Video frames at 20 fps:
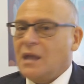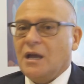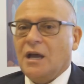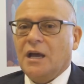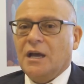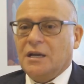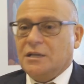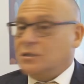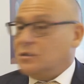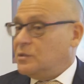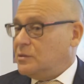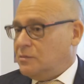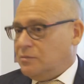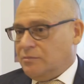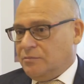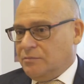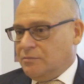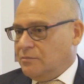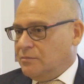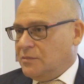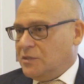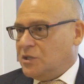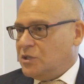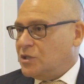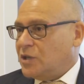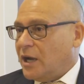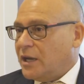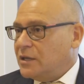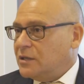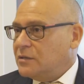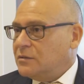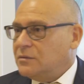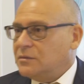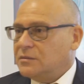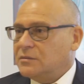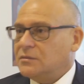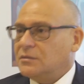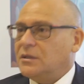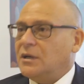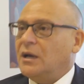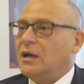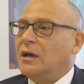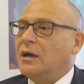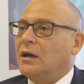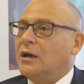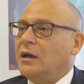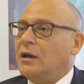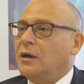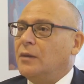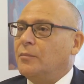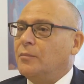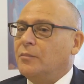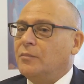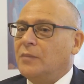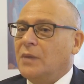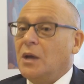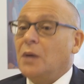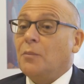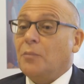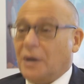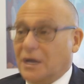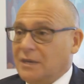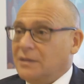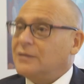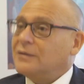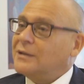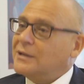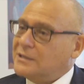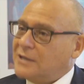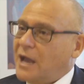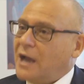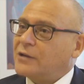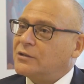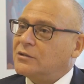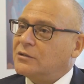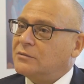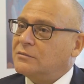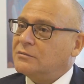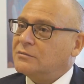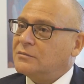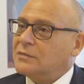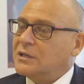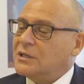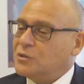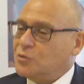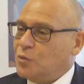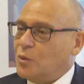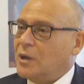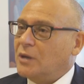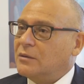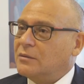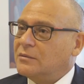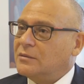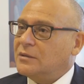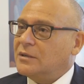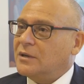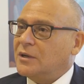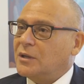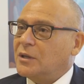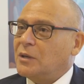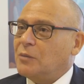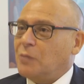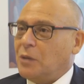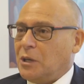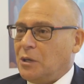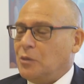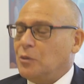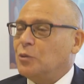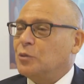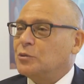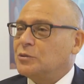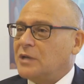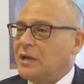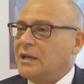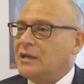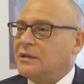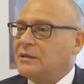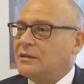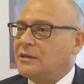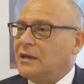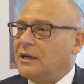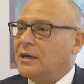It's stated, but there's action as well. And I think we can all take